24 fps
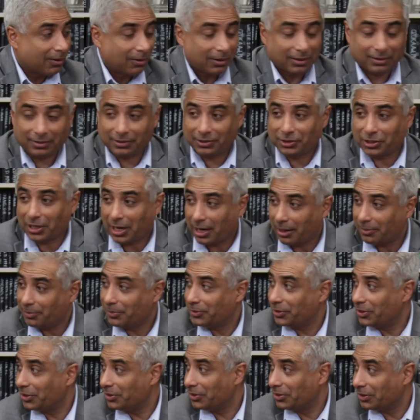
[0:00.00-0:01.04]
The jobs
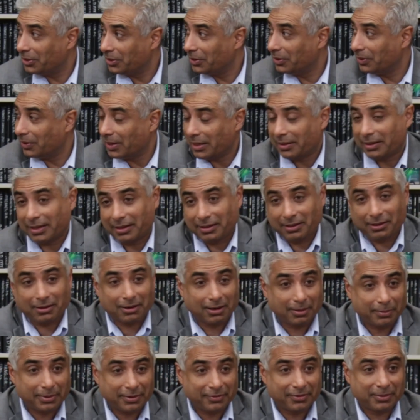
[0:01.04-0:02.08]
you do, and then you go
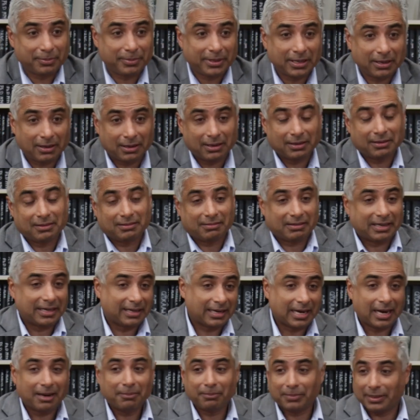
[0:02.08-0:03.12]
above and beyond. Like,
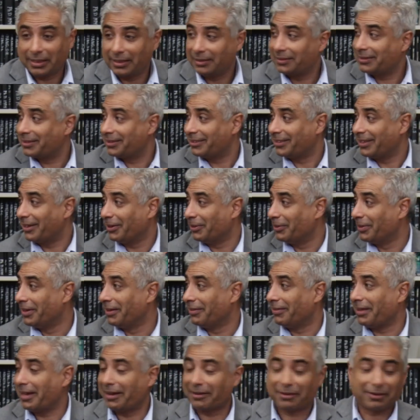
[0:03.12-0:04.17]
I'm blessed. So
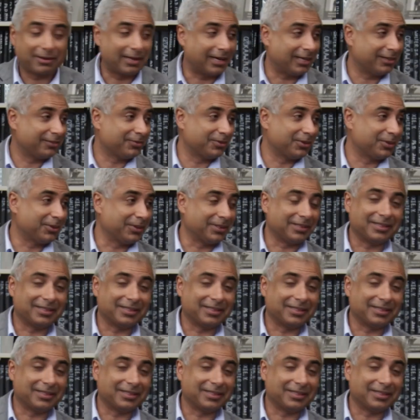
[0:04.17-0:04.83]
thank you guys for doing